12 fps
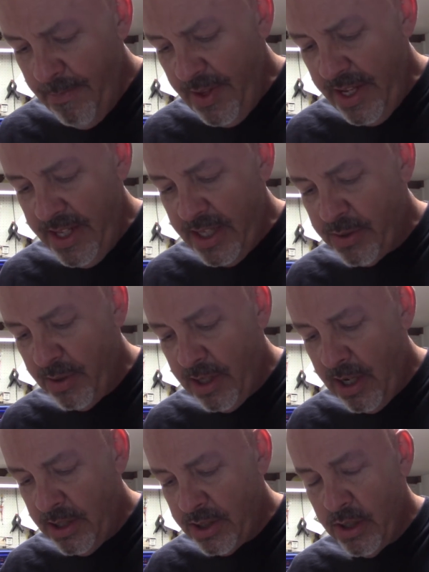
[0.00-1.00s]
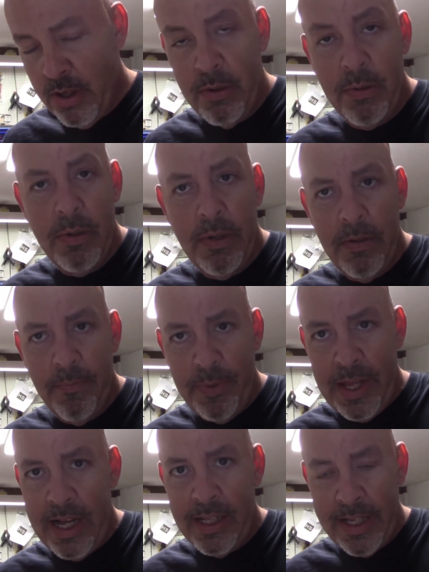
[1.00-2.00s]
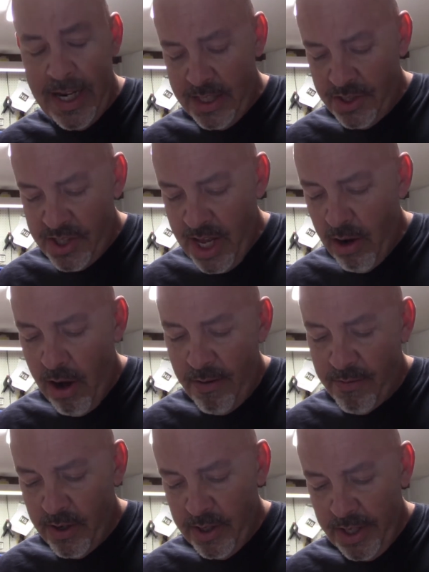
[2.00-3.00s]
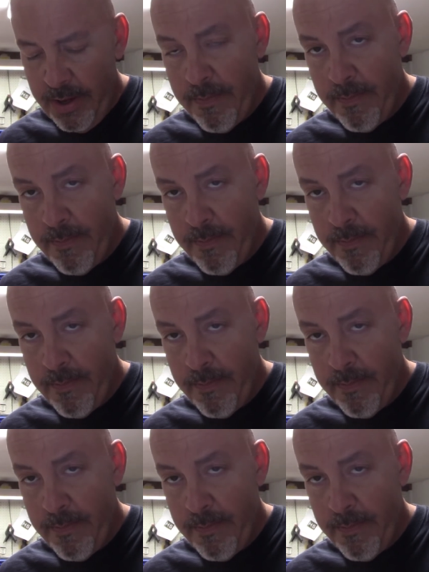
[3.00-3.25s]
And this will also not let it set off early